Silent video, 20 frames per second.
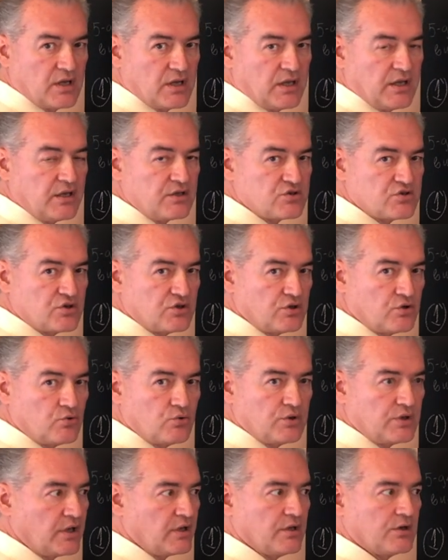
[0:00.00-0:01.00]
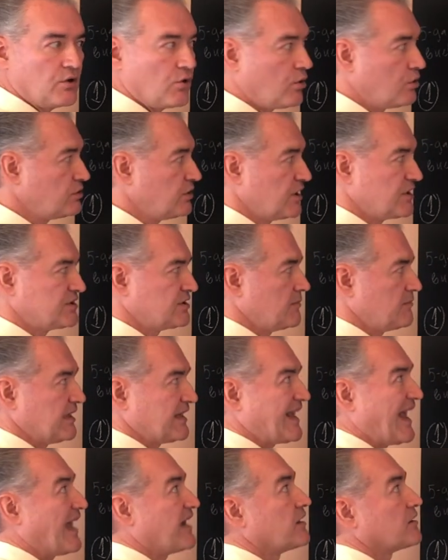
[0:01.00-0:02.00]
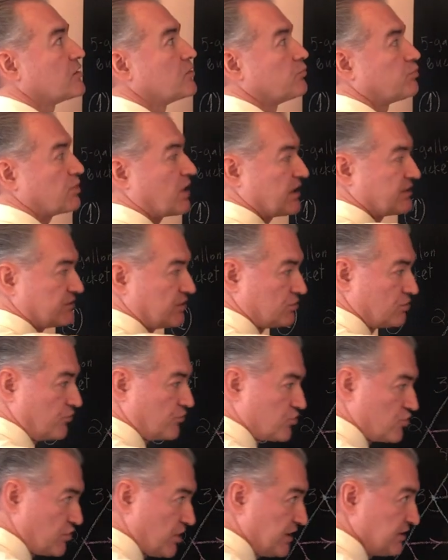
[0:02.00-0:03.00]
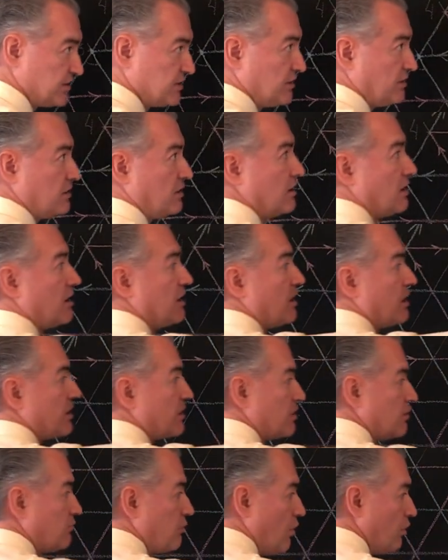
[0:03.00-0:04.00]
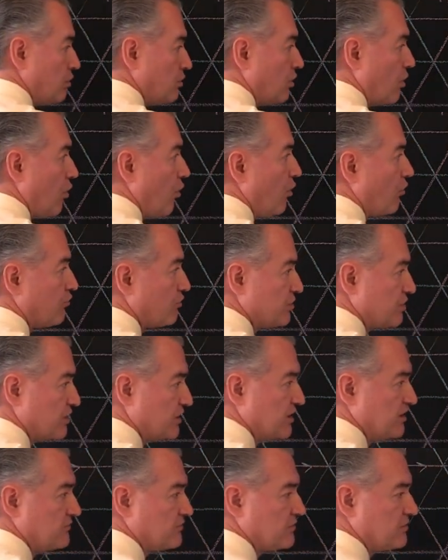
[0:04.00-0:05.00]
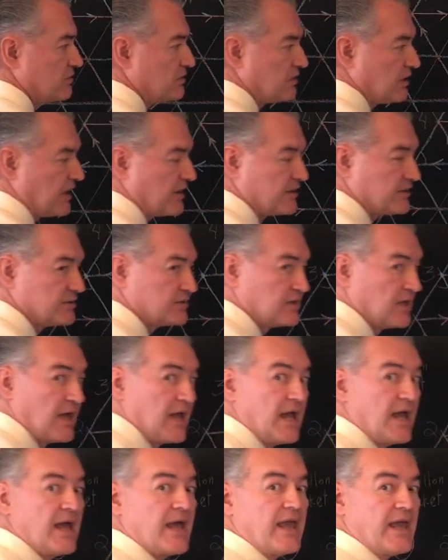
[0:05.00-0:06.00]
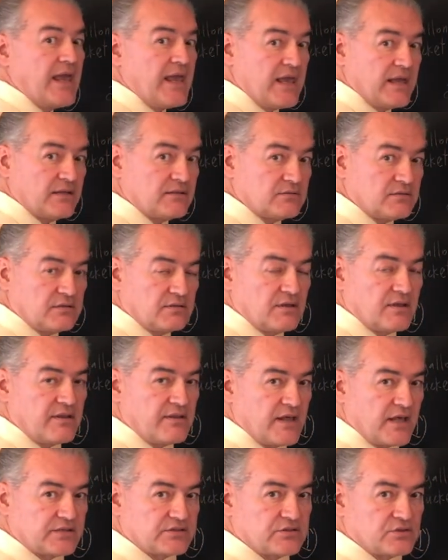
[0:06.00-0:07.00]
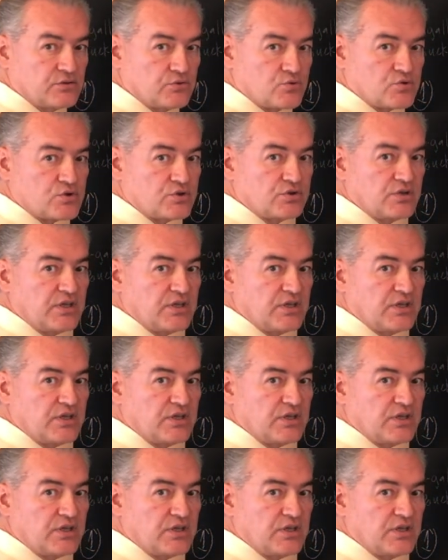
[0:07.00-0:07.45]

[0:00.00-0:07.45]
ingenuity at all. It's a mechanical process of tracing the ball over the given lattice, and that solution